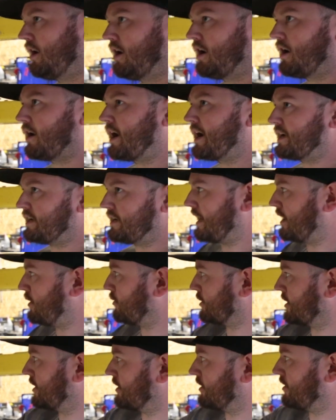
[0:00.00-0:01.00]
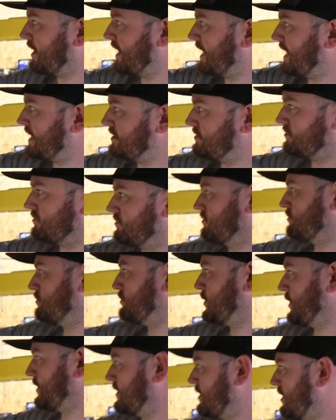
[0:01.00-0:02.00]
All right, now we're gonna go ahead and
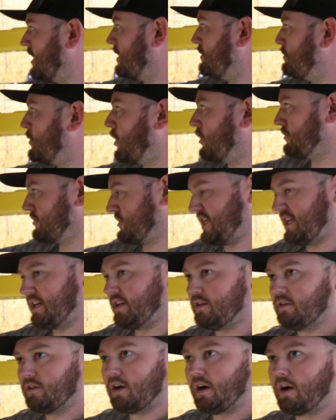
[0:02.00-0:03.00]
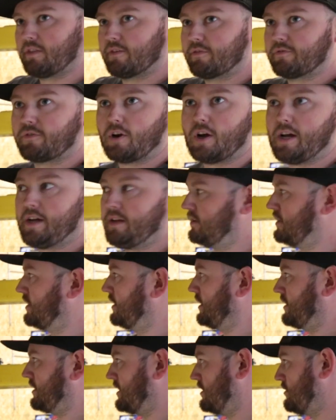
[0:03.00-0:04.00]
put the bolts in on the front,
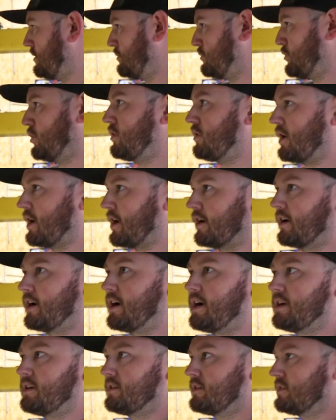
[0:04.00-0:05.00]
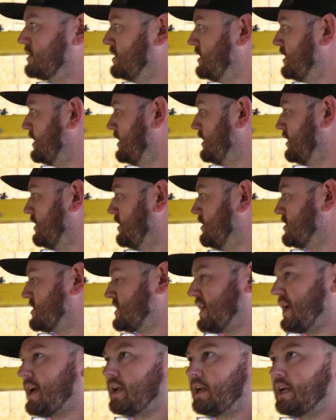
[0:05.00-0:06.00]
then we can pull our
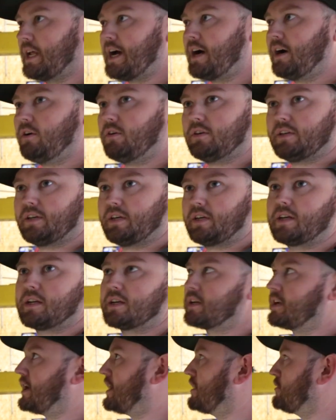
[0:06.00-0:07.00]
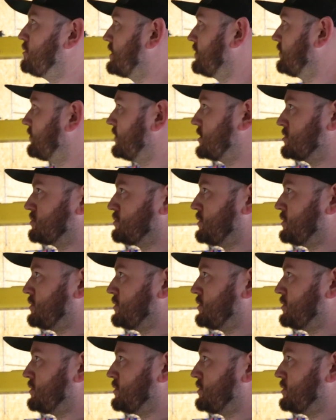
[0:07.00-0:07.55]
stand out, and we can finish